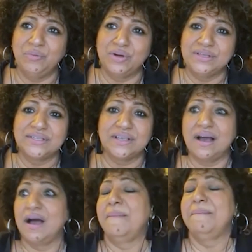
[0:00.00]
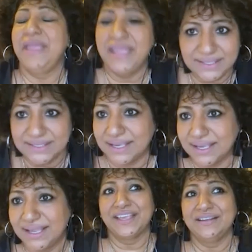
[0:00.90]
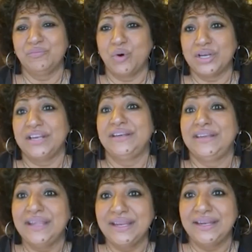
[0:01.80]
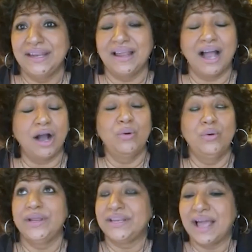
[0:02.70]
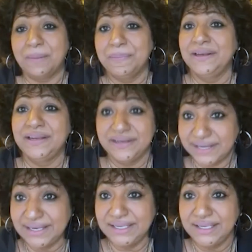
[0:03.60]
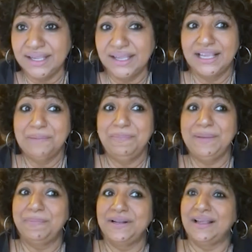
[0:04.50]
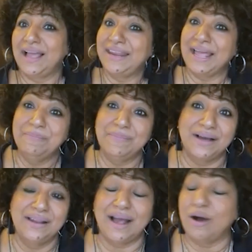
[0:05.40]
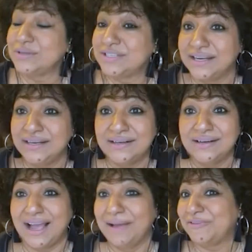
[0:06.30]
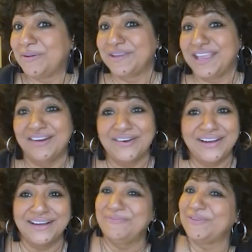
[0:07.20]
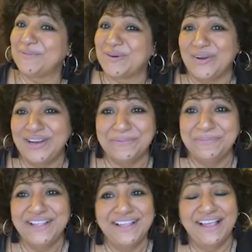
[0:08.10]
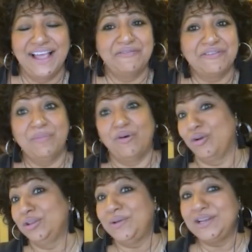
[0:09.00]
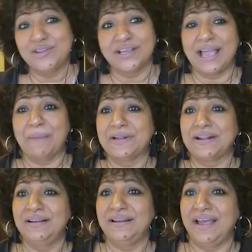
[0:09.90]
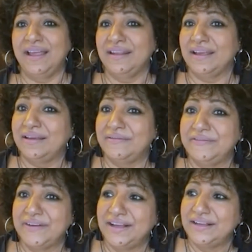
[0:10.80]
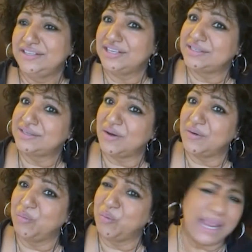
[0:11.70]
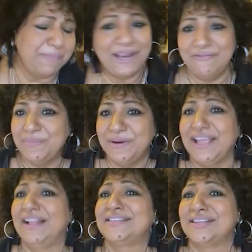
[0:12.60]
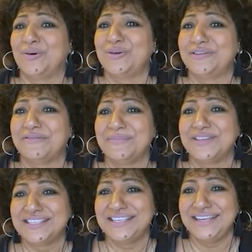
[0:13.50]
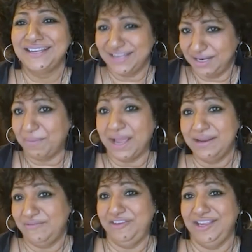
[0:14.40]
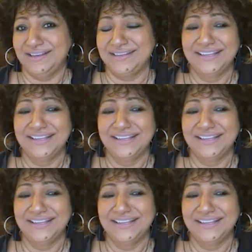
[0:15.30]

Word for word: was amazing. What it did and how it happened in Delhi. And I'm an outsider. I'm from Kerala. I'm from Kollam. I've come all the way to the capital, and I have just wiped everybody else out from the scene in my field.